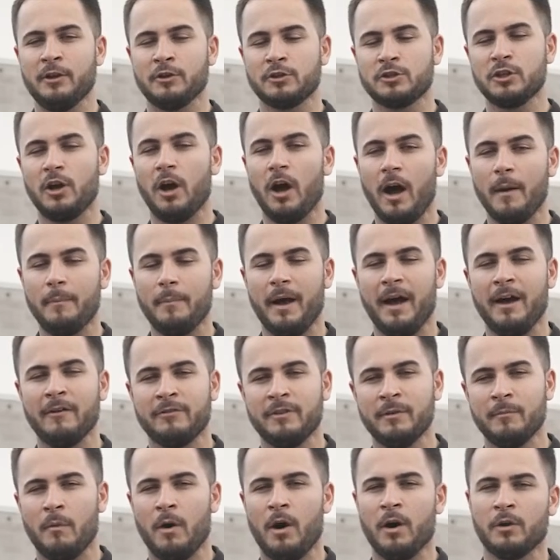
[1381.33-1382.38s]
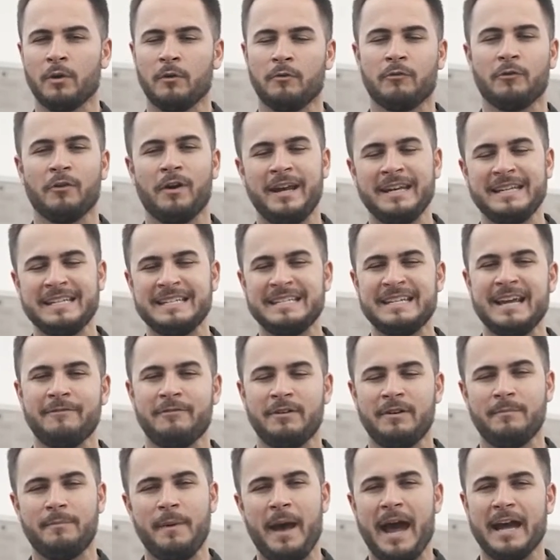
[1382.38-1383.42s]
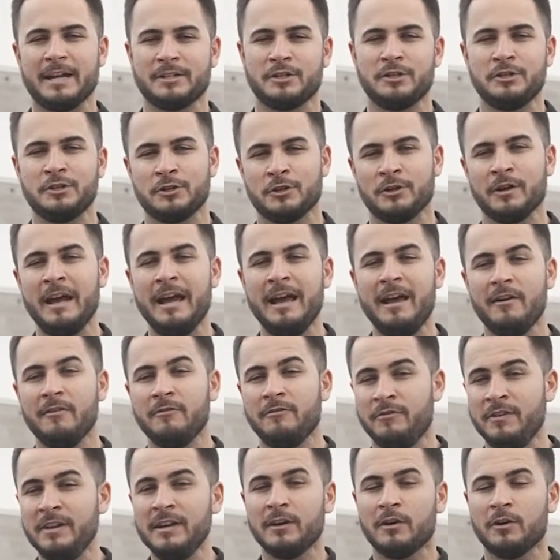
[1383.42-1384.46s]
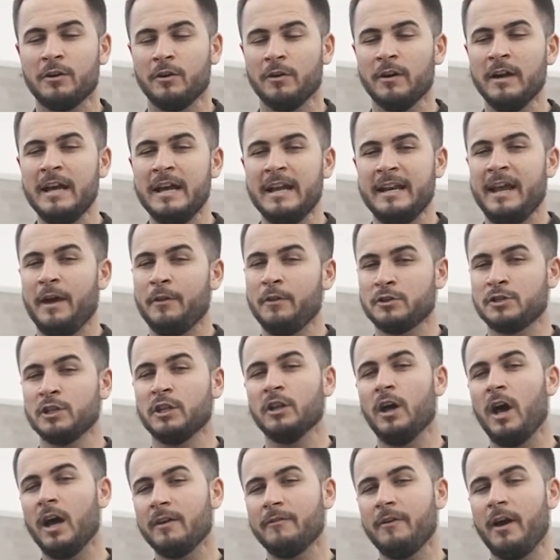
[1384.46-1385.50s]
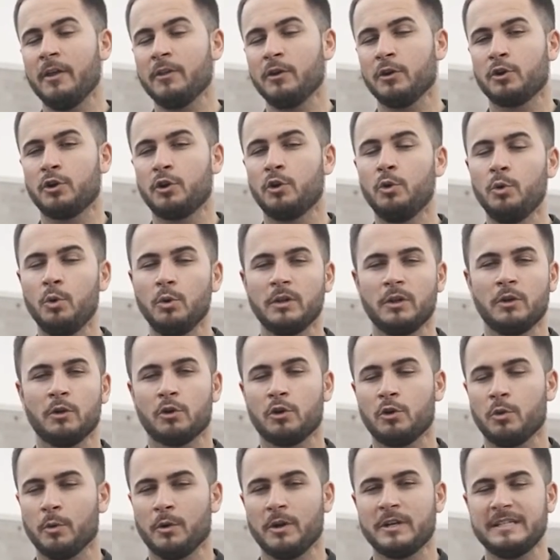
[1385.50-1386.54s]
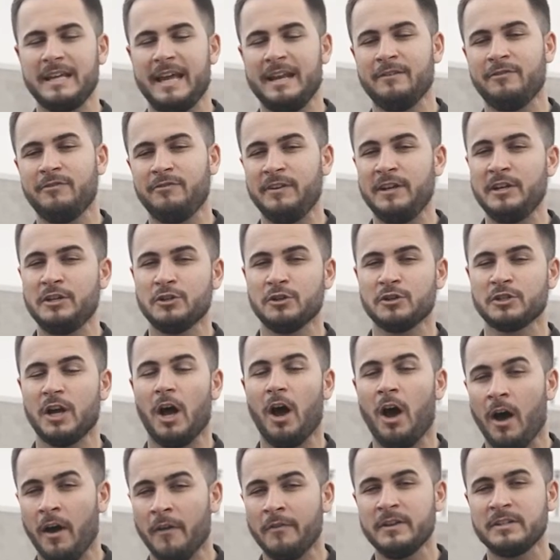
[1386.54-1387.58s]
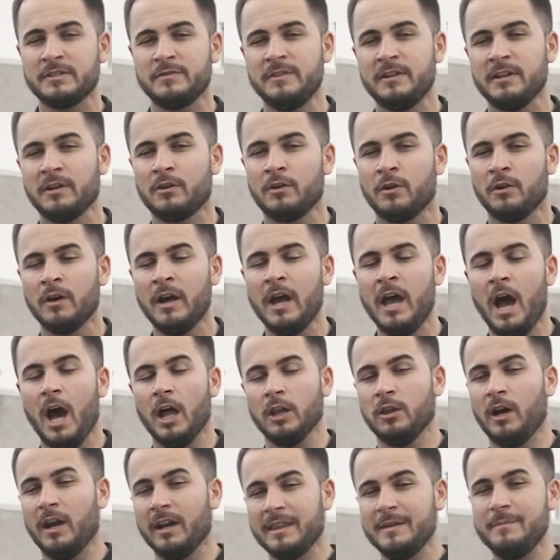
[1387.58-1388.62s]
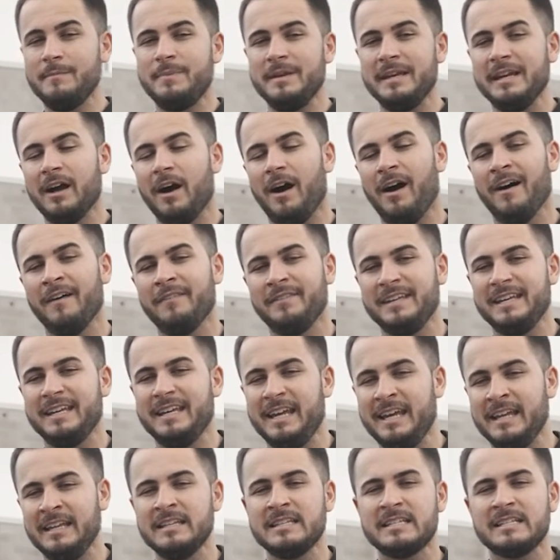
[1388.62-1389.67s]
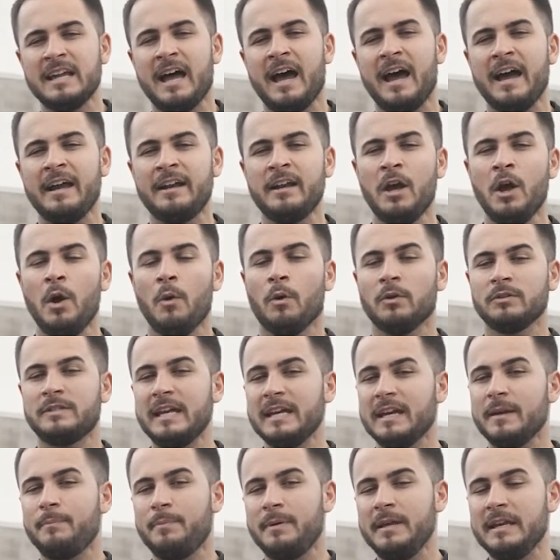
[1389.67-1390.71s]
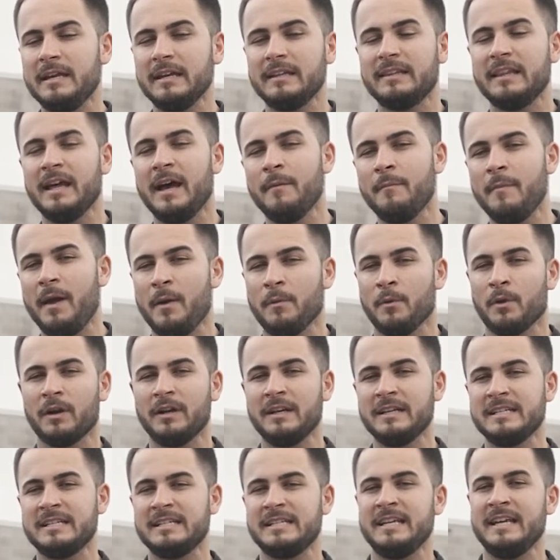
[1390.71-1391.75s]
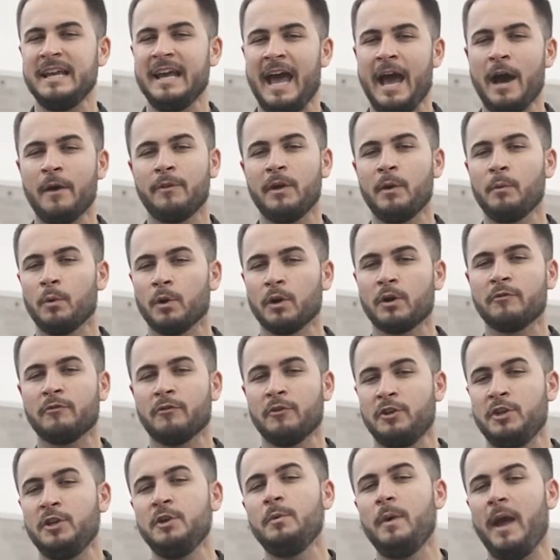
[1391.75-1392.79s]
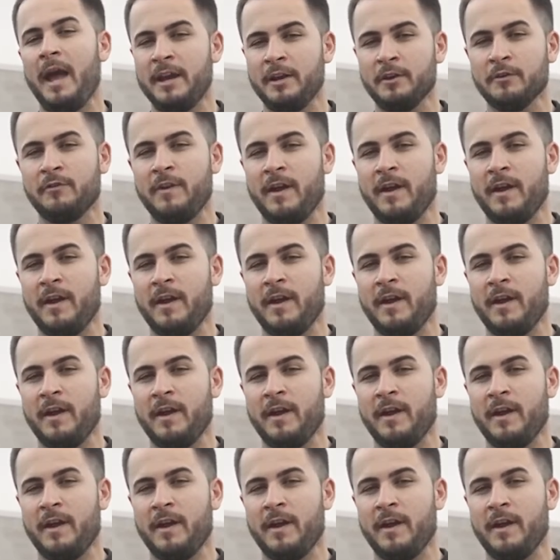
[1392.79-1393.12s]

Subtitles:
their top of the model for a 7-passenger vehicle. Now, there's a lot of other cool little quirks and features on this vehicle, a lot of them being on the inside. We'll take a peek at them and we're gonna see how they work for you and your